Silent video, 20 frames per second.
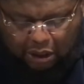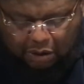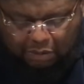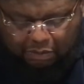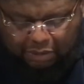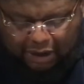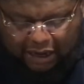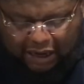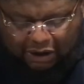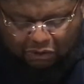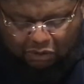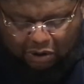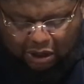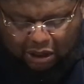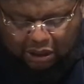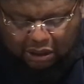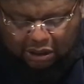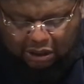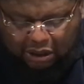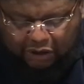by
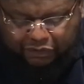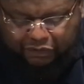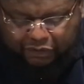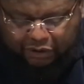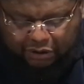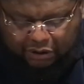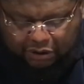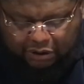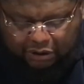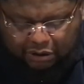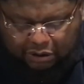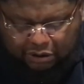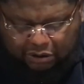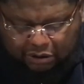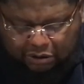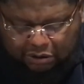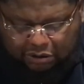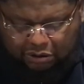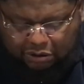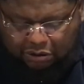one another.
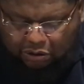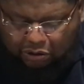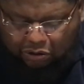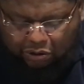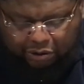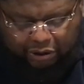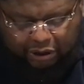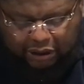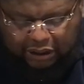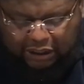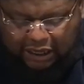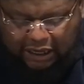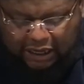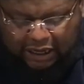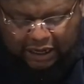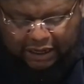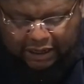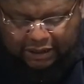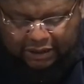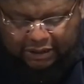Glory to
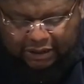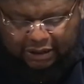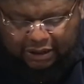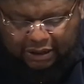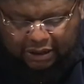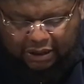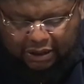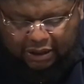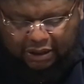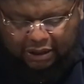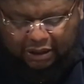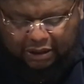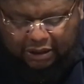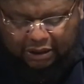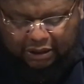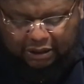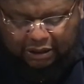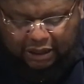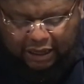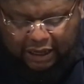God.
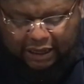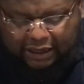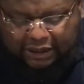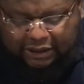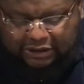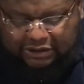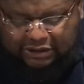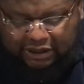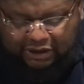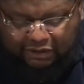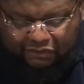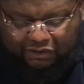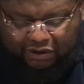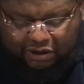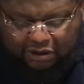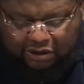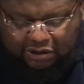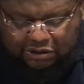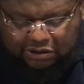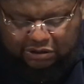God has given
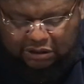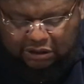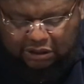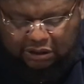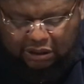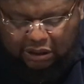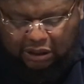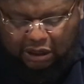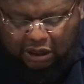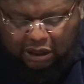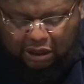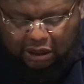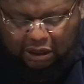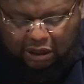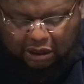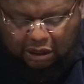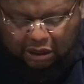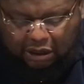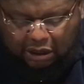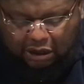us
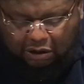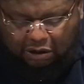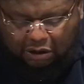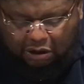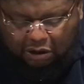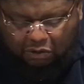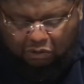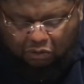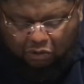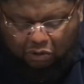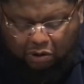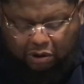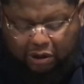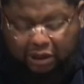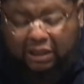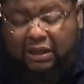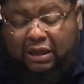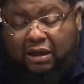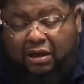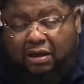a
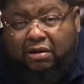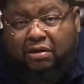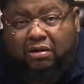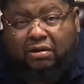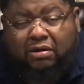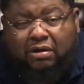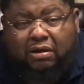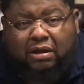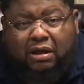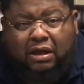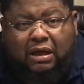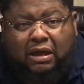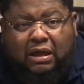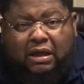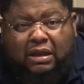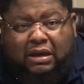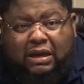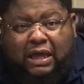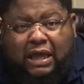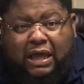warning here
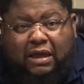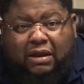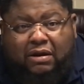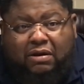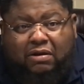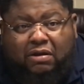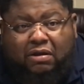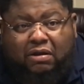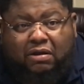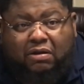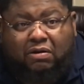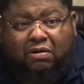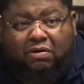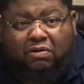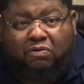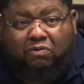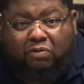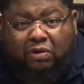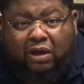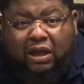that
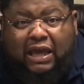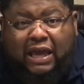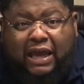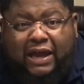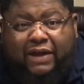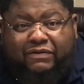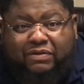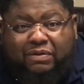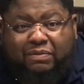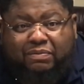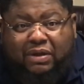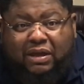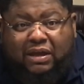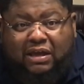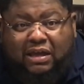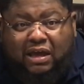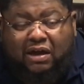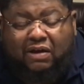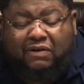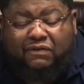we have to be
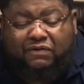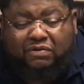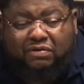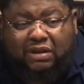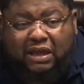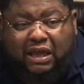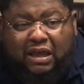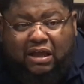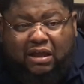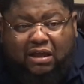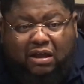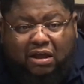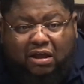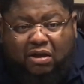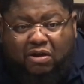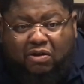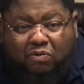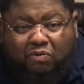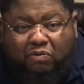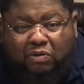careful that
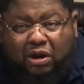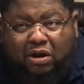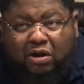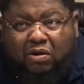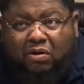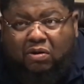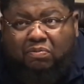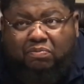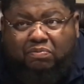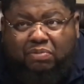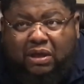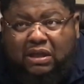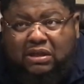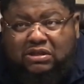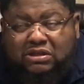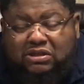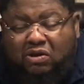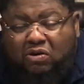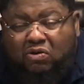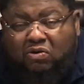we don't be
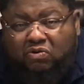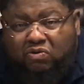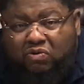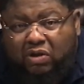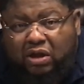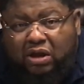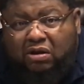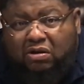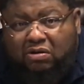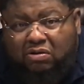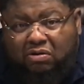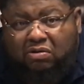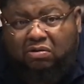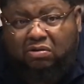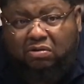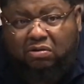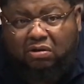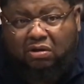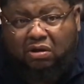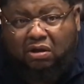so critical
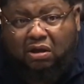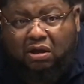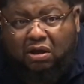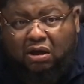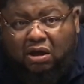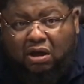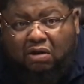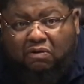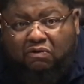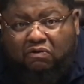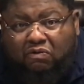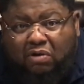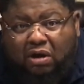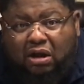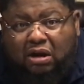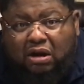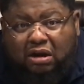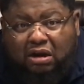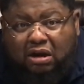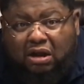of
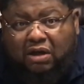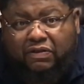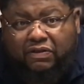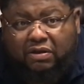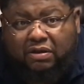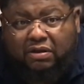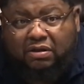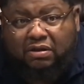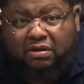one another,